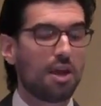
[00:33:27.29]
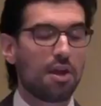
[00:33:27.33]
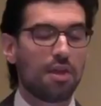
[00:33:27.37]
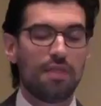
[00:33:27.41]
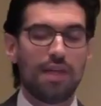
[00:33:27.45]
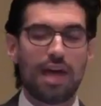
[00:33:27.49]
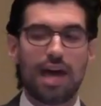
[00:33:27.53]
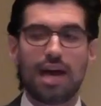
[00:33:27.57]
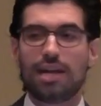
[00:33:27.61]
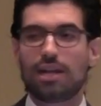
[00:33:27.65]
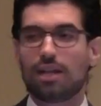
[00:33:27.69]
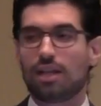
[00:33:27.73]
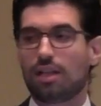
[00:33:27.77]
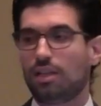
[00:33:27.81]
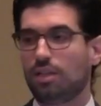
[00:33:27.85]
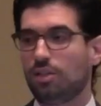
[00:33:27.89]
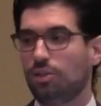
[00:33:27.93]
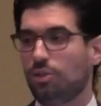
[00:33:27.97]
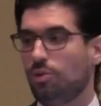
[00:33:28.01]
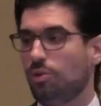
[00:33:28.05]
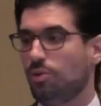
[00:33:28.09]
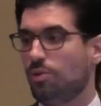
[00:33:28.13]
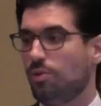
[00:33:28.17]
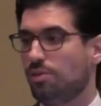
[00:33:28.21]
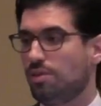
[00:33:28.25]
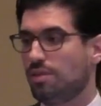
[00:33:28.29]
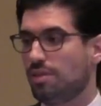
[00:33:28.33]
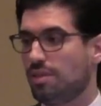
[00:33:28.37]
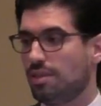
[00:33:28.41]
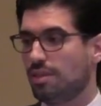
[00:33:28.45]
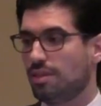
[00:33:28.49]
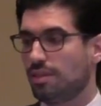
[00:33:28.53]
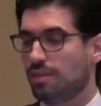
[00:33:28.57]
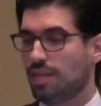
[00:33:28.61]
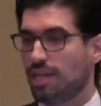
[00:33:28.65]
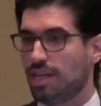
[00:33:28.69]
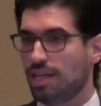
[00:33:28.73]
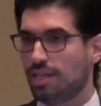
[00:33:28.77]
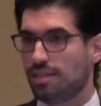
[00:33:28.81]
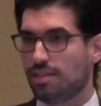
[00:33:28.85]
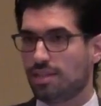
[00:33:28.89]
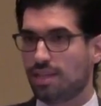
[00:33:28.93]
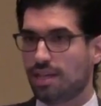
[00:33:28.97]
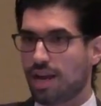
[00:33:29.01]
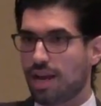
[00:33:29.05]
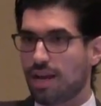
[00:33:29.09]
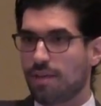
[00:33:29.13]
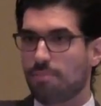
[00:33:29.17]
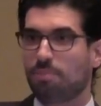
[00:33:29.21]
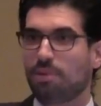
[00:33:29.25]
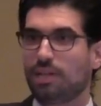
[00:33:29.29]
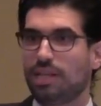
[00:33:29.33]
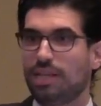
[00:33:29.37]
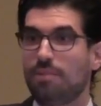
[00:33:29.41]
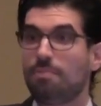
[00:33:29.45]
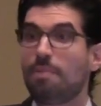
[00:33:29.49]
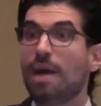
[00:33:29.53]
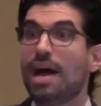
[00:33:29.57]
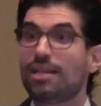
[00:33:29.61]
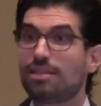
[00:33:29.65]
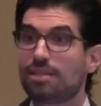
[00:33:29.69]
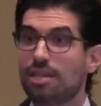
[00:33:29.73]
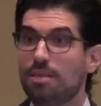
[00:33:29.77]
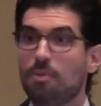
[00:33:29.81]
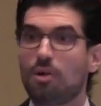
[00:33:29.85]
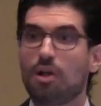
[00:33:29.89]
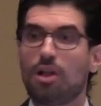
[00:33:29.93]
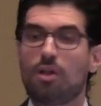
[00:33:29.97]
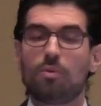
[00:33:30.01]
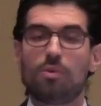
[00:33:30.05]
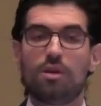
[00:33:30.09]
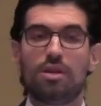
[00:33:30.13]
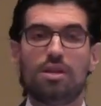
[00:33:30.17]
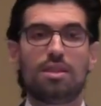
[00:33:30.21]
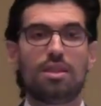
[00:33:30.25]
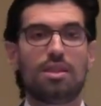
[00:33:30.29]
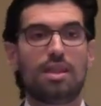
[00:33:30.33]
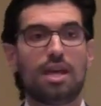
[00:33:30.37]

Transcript: that includes the kids that I played basketball with,